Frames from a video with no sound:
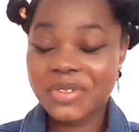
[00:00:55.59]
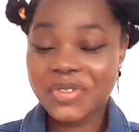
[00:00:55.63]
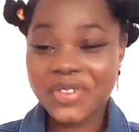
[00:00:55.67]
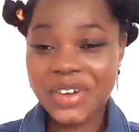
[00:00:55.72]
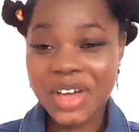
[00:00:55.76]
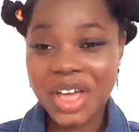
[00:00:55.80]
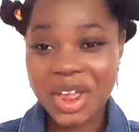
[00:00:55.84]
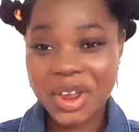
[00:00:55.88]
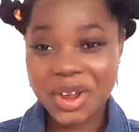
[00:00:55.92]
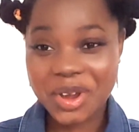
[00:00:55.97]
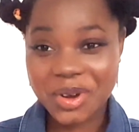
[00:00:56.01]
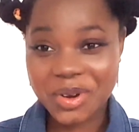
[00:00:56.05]

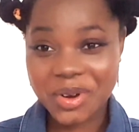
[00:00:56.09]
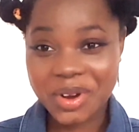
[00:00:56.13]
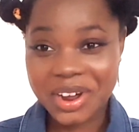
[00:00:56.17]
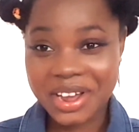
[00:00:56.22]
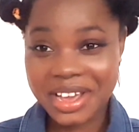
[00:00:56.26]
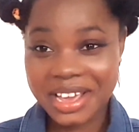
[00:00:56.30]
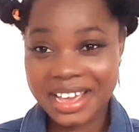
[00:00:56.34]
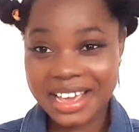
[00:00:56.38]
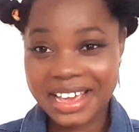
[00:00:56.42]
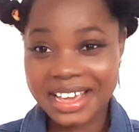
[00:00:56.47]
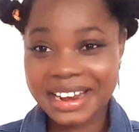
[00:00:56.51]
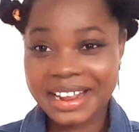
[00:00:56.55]
Before I go
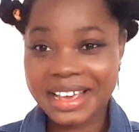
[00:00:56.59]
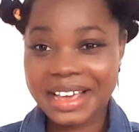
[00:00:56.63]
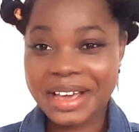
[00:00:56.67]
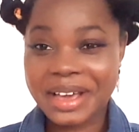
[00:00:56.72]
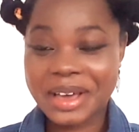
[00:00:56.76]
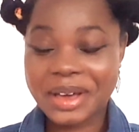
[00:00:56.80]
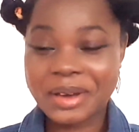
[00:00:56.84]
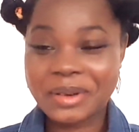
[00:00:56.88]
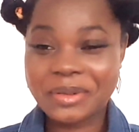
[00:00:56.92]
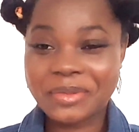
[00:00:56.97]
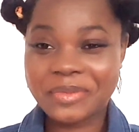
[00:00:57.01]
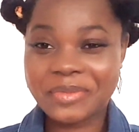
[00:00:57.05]
ahead,
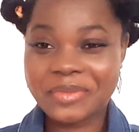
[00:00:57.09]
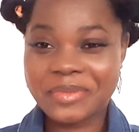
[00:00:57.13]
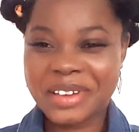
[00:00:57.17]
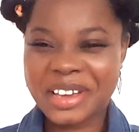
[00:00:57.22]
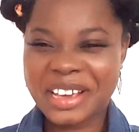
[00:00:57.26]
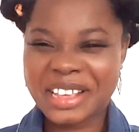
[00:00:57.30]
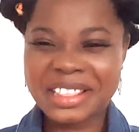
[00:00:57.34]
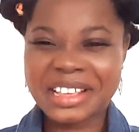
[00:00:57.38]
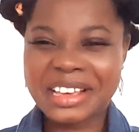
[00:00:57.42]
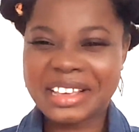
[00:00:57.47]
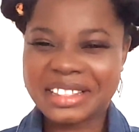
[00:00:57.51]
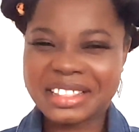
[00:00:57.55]

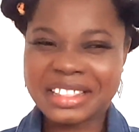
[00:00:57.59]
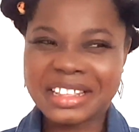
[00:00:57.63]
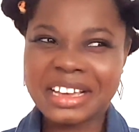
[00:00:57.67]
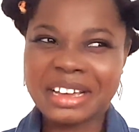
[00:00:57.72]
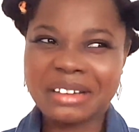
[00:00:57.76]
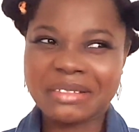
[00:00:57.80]
I think